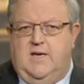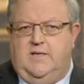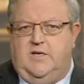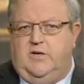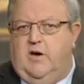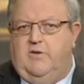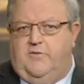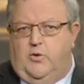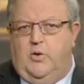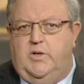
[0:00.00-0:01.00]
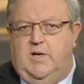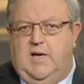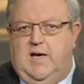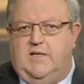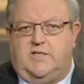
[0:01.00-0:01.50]
So going forward,
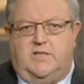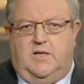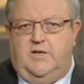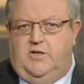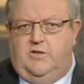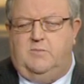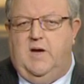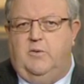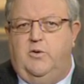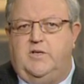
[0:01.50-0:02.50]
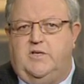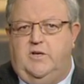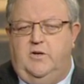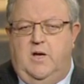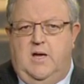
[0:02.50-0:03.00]
still a huge amount of work to
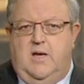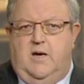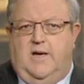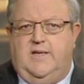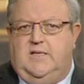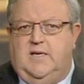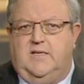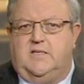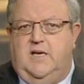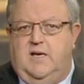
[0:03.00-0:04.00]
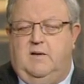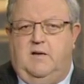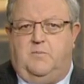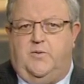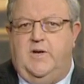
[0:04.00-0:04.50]
do. I think Doug's done
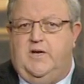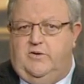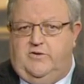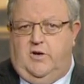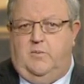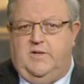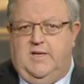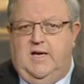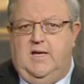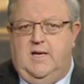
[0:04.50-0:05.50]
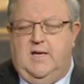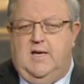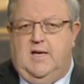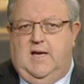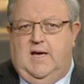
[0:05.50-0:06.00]
a pretty good job in there
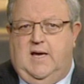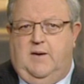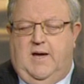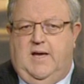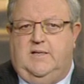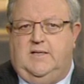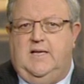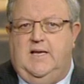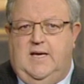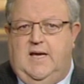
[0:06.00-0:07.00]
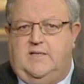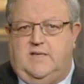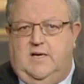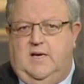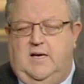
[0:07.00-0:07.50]
and clearly has
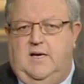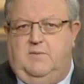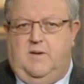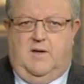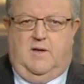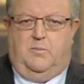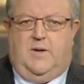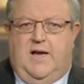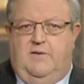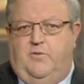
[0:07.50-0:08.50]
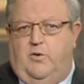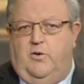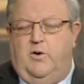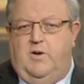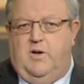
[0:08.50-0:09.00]
a plan
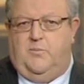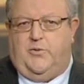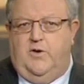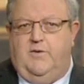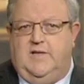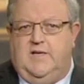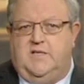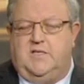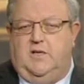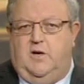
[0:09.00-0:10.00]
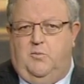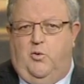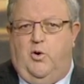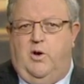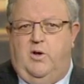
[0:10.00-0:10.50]
for improving things a lot
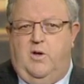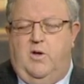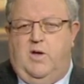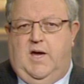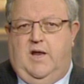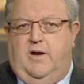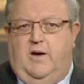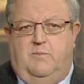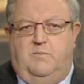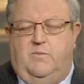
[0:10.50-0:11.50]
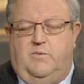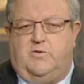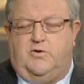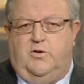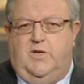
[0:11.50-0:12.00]
more. And I'm
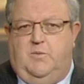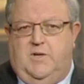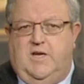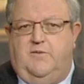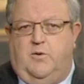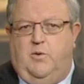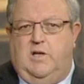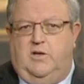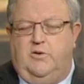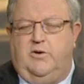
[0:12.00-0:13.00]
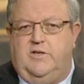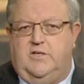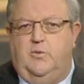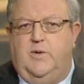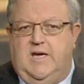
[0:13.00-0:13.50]
sure that he'll be there for a while longer
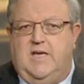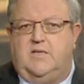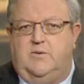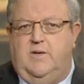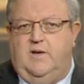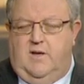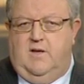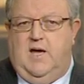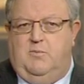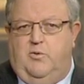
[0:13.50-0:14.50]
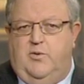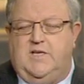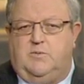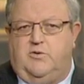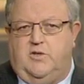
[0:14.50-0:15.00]
until we get to a more
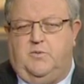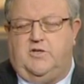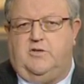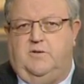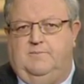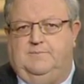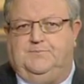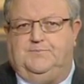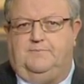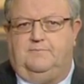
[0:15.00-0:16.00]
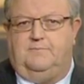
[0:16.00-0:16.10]
reasonable sort of position. OK, I